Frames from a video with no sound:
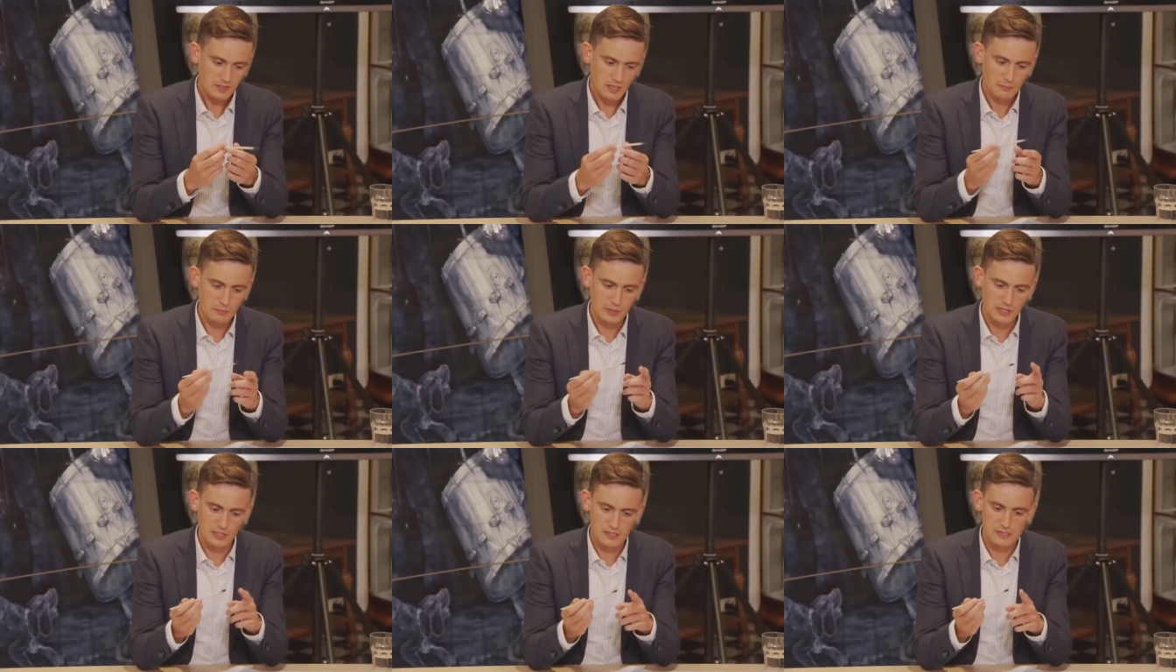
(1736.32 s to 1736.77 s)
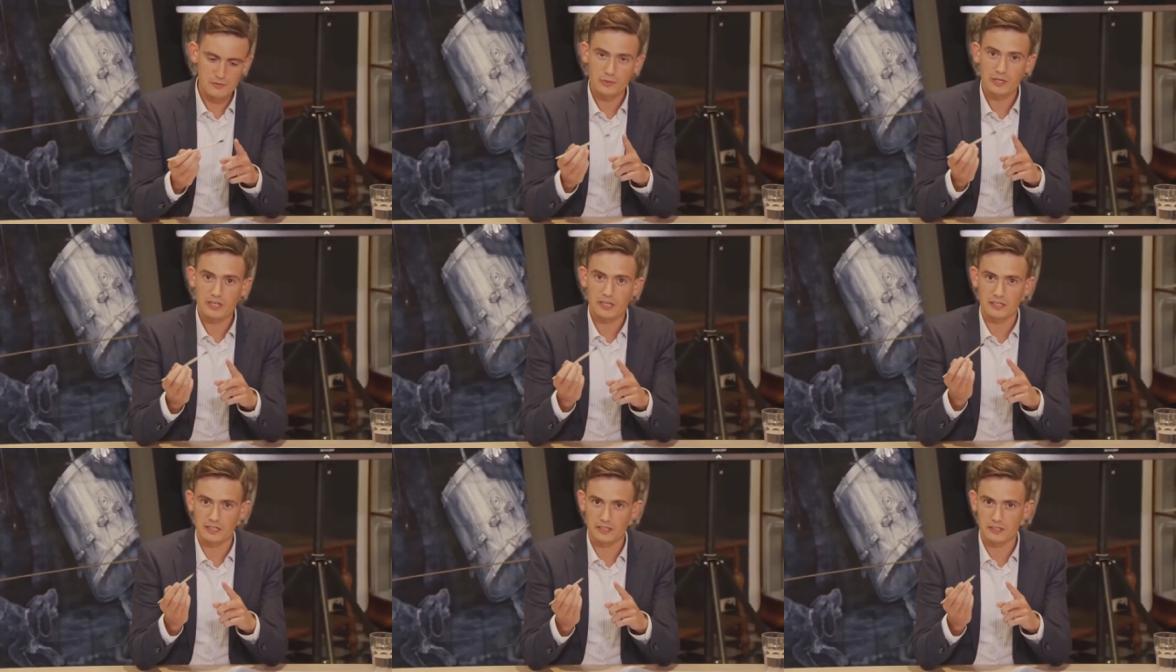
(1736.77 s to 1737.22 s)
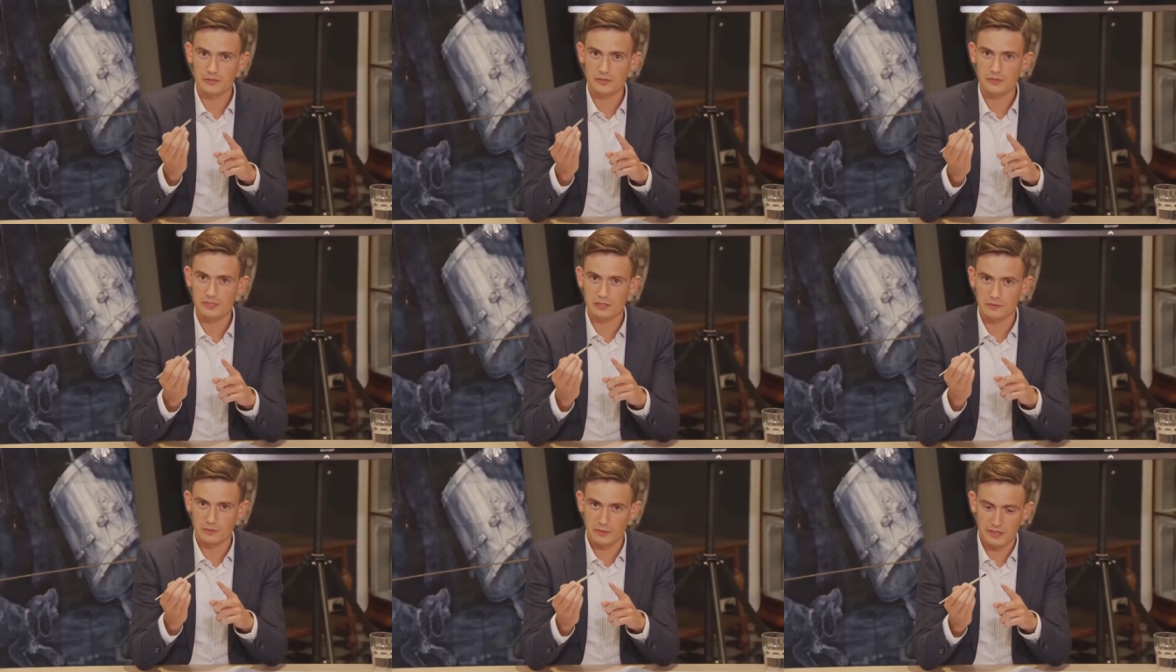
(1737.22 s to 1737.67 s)
because we're going to
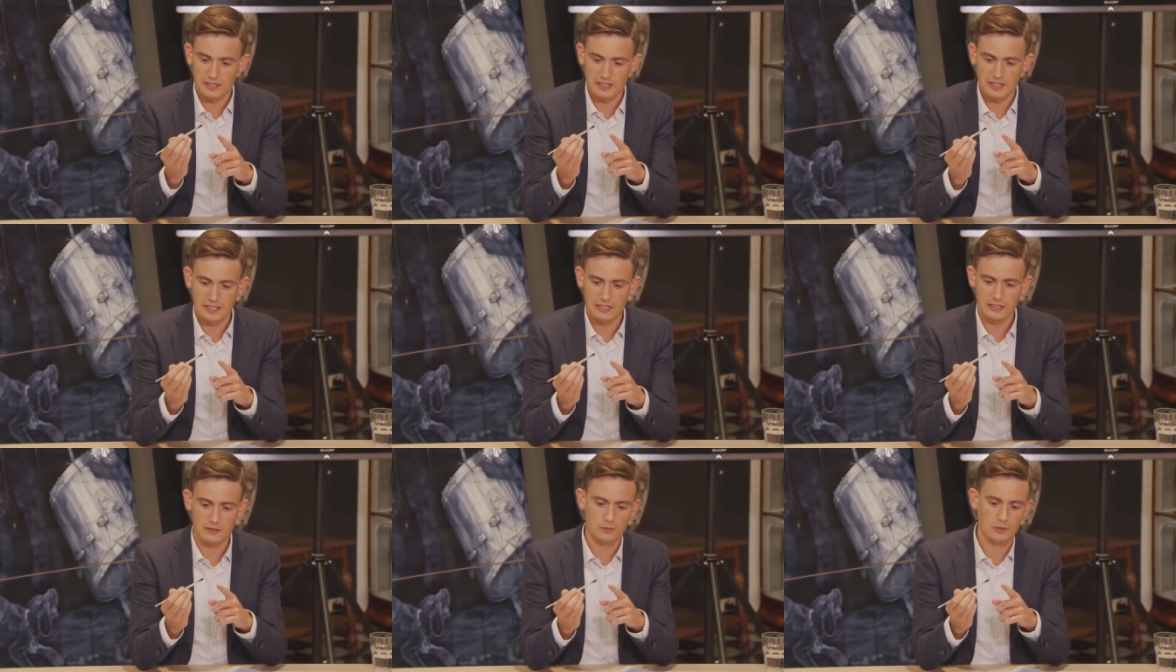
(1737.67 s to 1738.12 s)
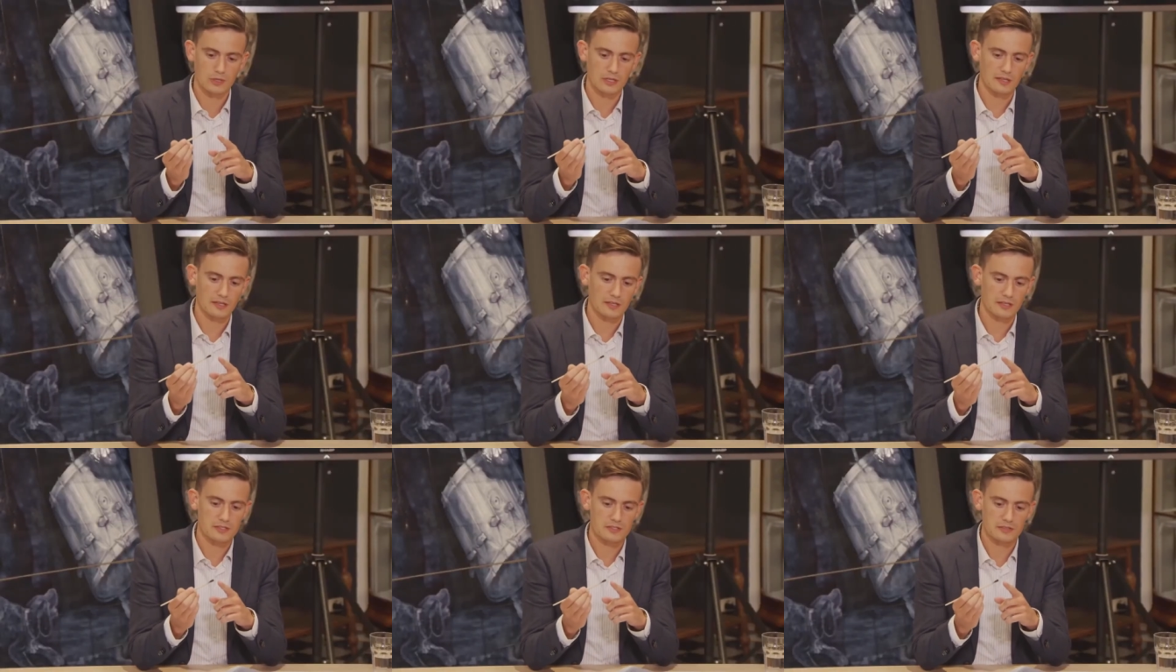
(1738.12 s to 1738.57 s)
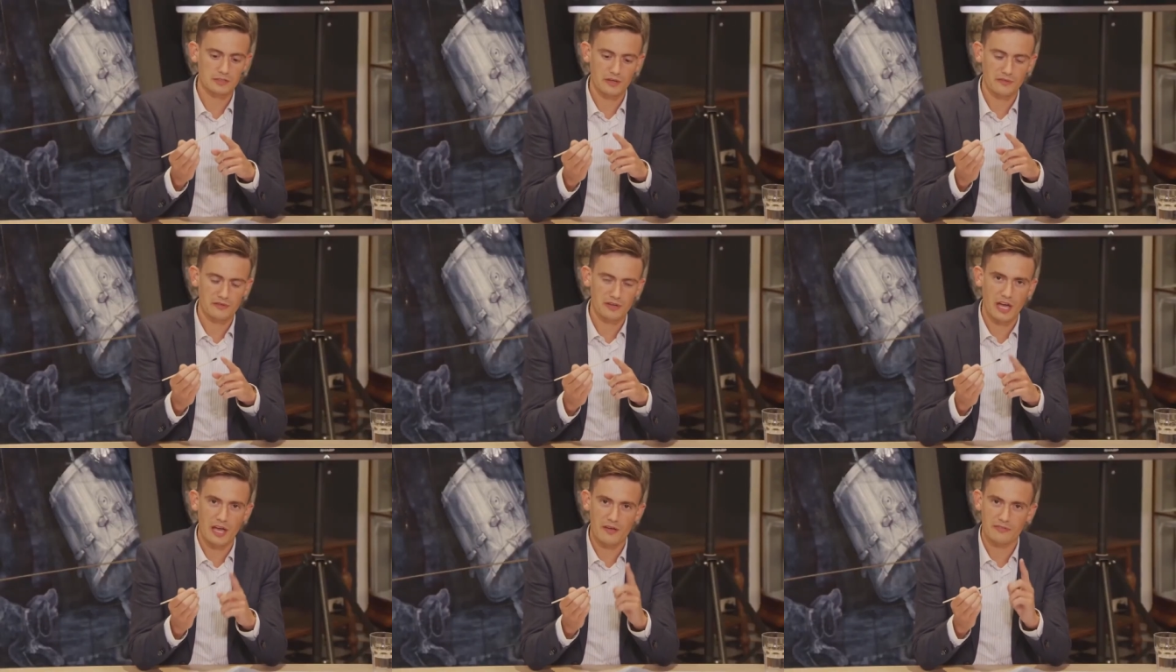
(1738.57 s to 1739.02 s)
use it with clear water. So
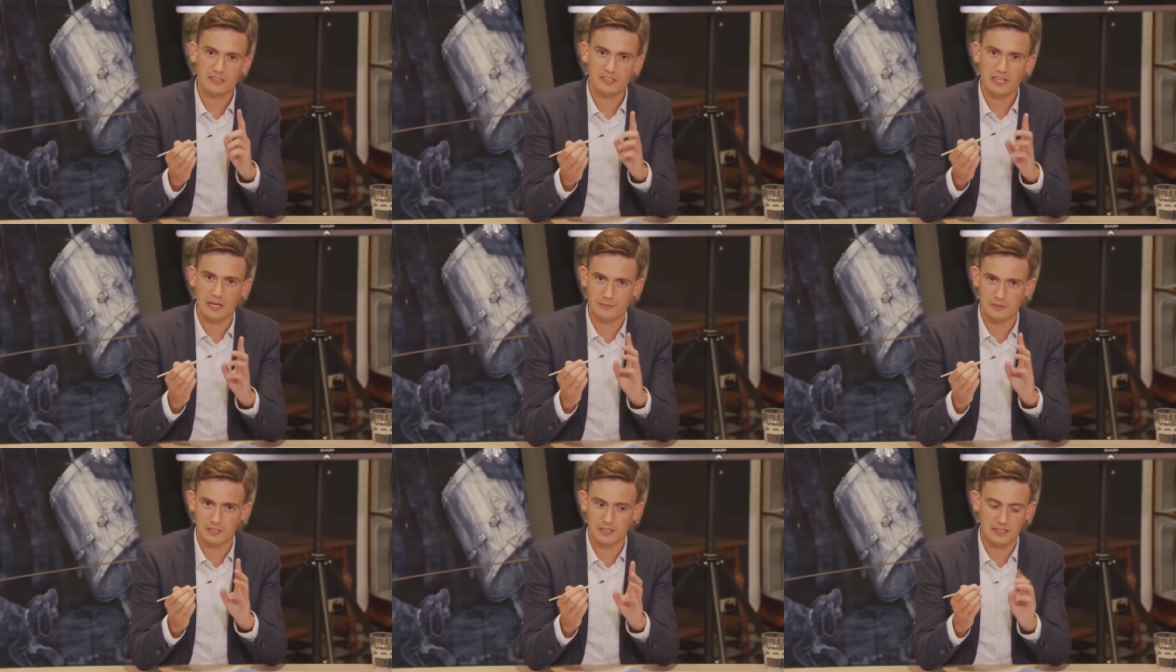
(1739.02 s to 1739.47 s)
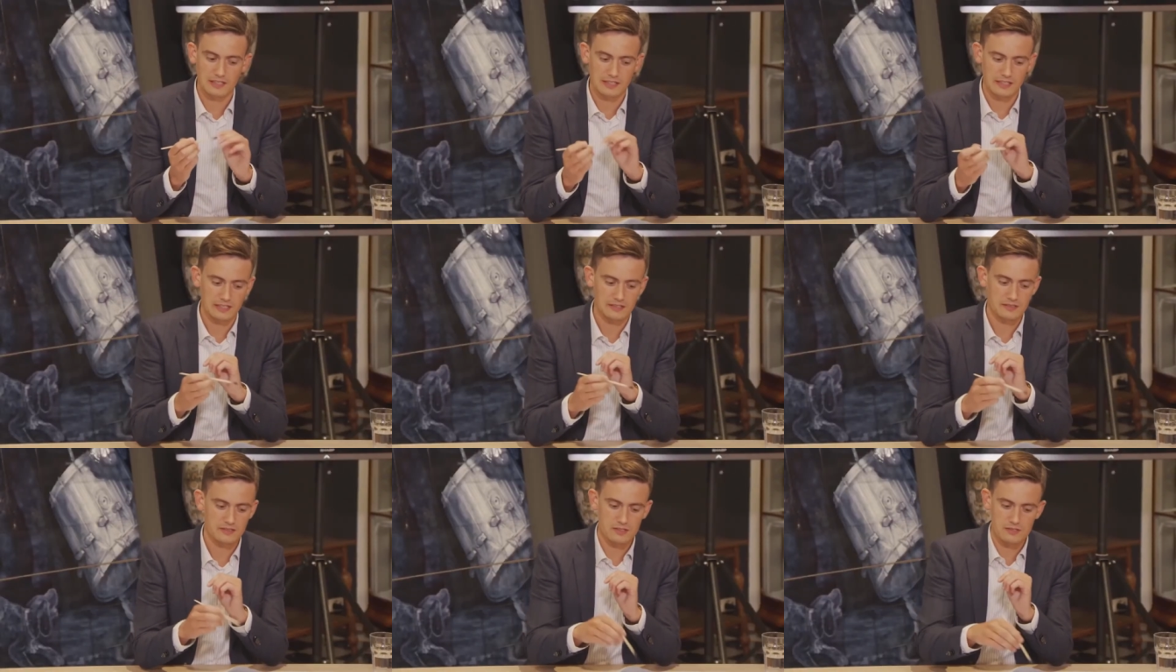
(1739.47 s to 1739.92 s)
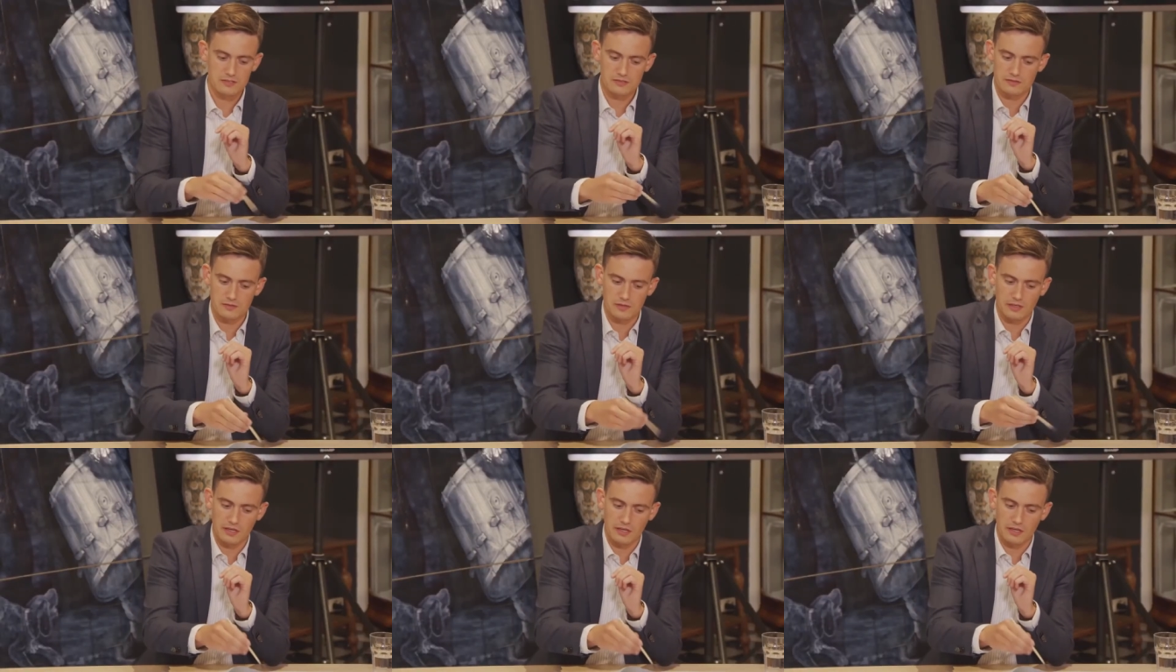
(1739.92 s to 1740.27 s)
if you haven't kept it clean, just